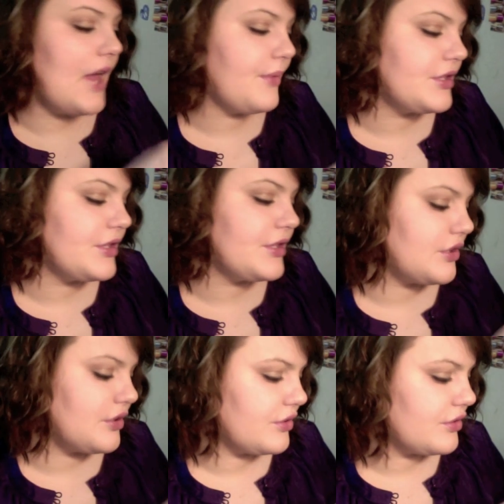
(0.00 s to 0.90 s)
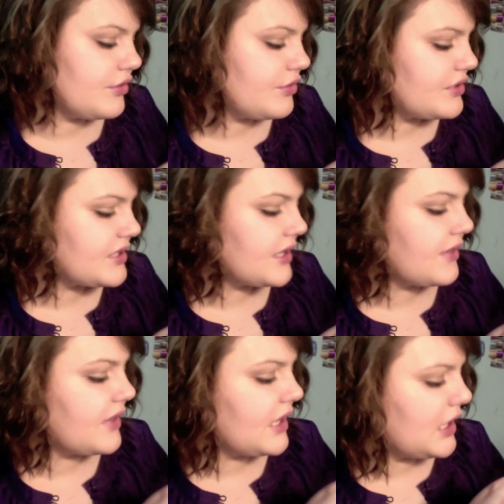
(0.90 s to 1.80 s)
would choose
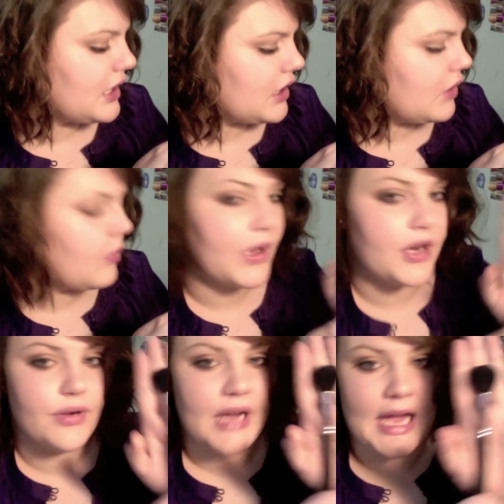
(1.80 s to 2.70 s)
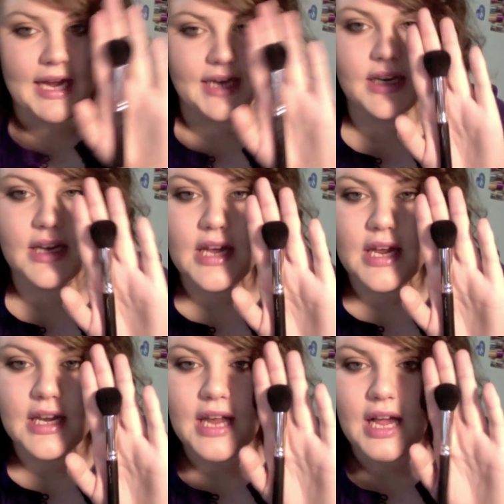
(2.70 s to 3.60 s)
the 109.
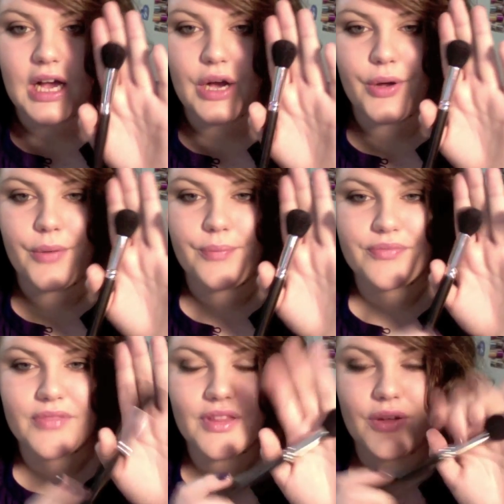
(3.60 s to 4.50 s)
Now, the